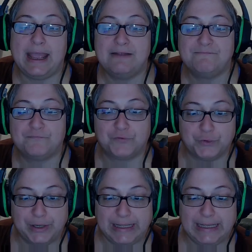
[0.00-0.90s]
and
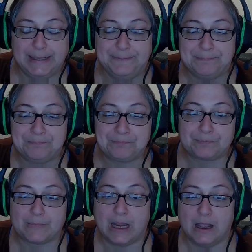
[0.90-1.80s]
free
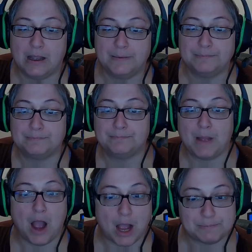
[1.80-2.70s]

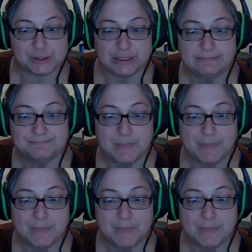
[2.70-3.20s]
option.